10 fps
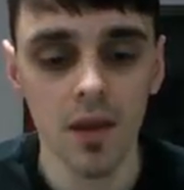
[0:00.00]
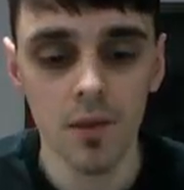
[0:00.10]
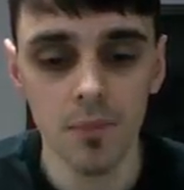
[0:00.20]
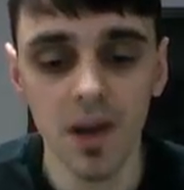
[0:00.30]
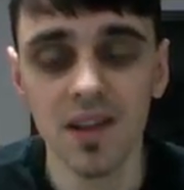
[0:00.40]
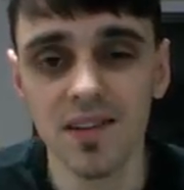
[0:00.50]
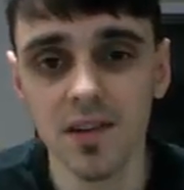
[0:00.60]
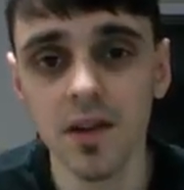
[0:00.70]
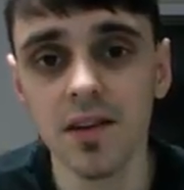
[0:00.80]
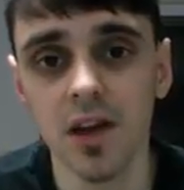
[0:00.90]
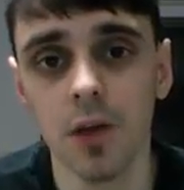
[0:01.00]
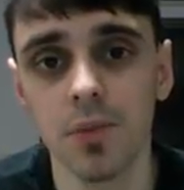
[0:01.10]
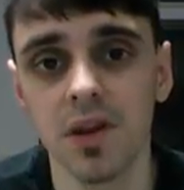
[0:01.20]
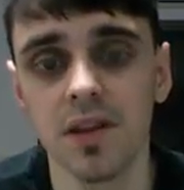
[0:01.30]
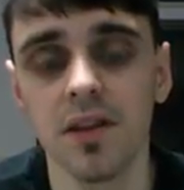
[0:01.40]
money inside the
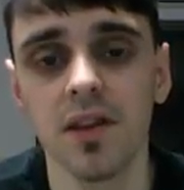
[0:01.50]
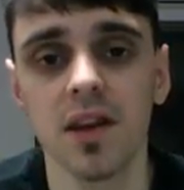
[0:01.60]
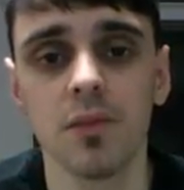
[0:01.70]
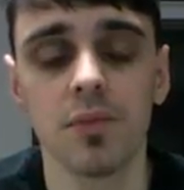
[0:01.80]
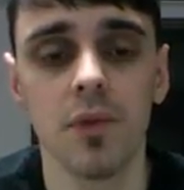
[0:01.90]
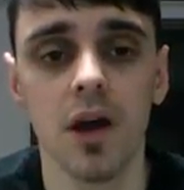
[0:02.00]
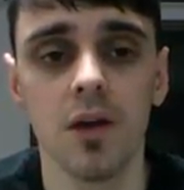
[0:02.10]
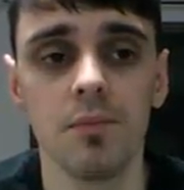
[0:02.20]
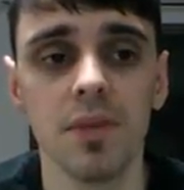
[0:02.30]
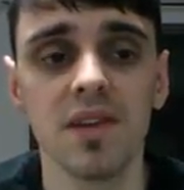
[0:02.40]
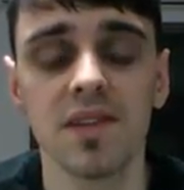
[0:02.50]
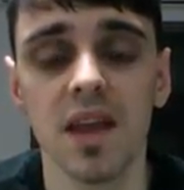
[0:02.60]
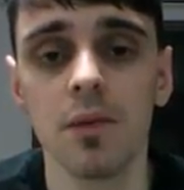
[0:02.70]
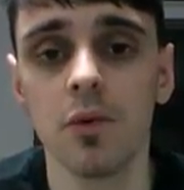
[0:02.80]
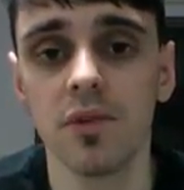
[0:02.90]
company that they can be
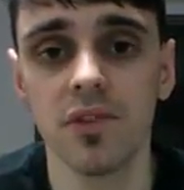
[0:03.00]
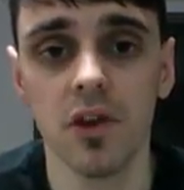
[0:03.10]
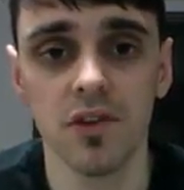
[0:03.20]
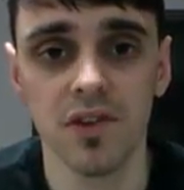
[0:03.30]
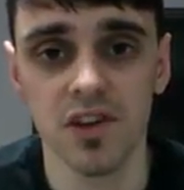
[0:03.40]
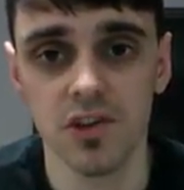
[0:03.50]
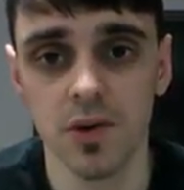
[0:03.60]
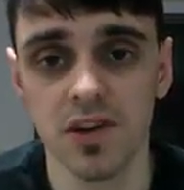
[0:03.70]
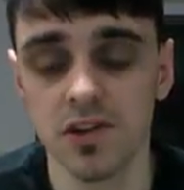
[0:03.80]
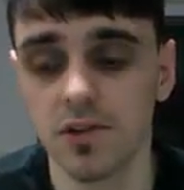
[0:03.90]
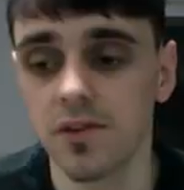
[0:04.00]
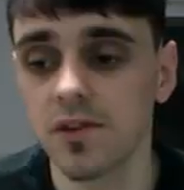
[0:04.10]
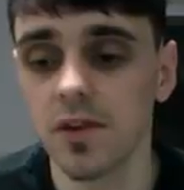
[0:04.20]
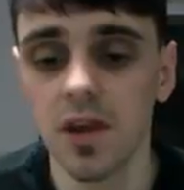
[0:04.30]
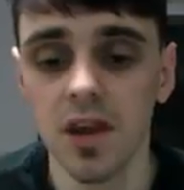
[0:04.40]
stable with certain
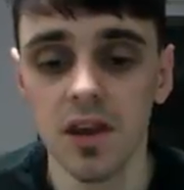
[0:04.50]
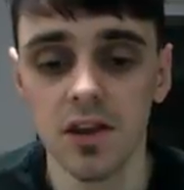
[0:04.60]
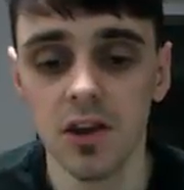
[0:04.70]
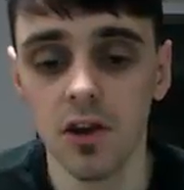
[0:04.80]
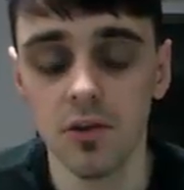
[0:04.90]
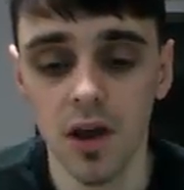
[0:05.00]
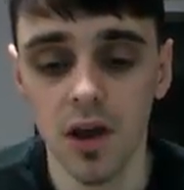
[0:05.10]
situations. You know,